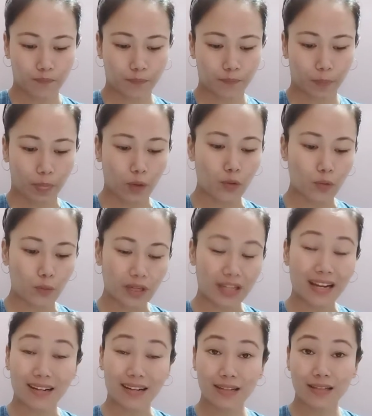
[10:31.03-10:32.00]
Okay, we can
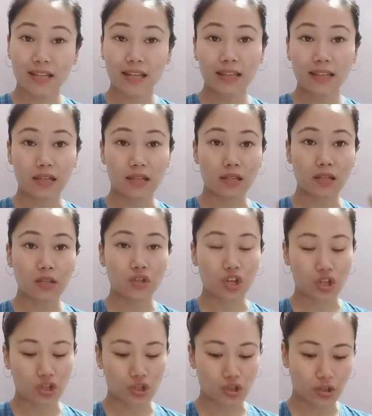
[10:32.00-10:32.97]
understand there is a
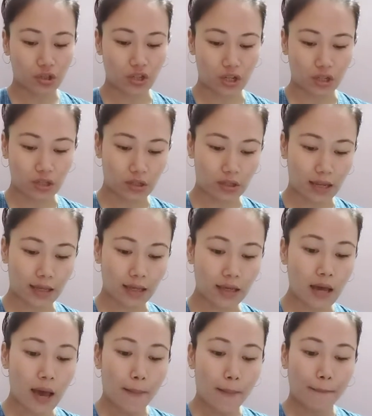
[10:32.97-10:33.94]
change in the gender, like
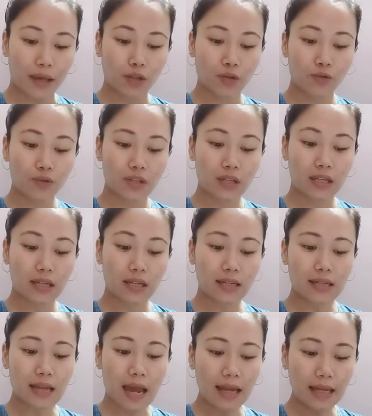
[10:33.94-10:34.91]
by using an
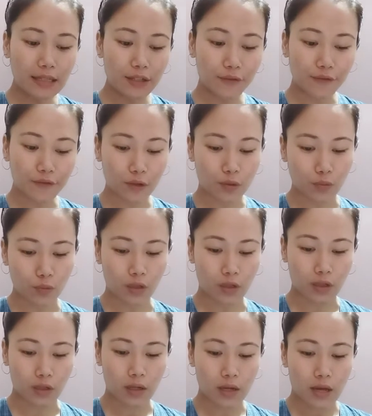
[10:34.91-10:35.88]
entirely different
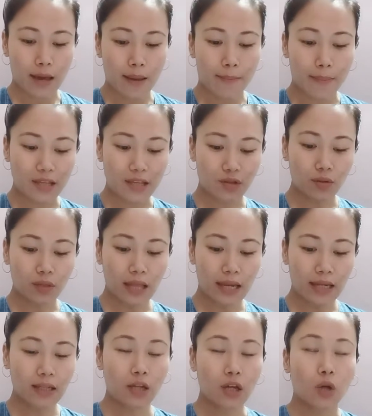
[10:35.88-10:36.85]
word.
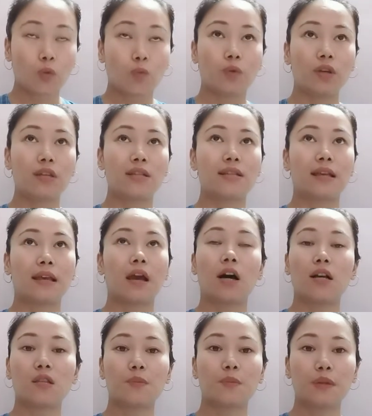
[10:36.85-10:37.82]
Masculine, we say
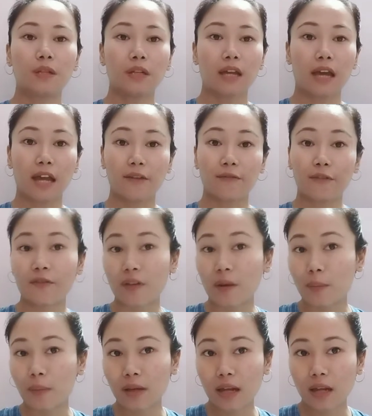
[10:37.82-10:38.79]
husband, and for
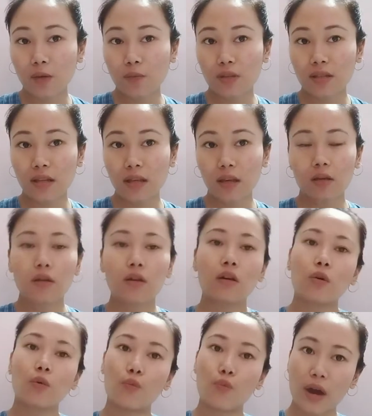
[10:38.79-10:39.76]
feminine, we say
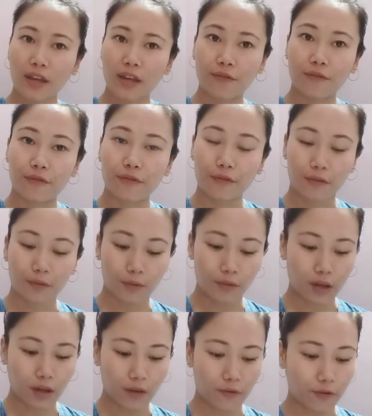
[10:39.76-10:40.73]
wife.
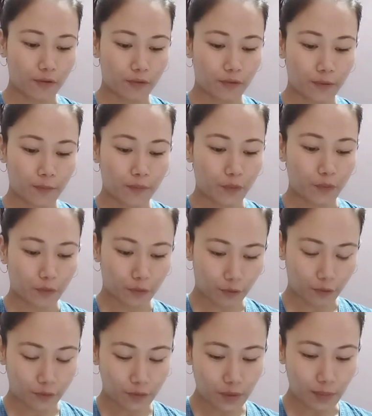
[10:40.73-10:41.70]
Okay, for
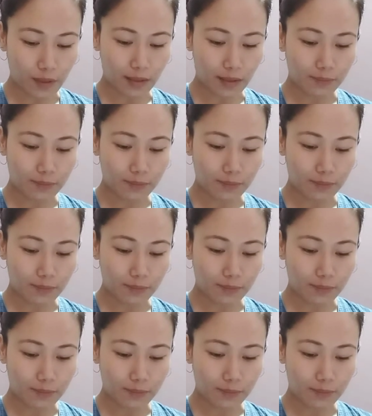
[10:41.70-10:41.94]
a female.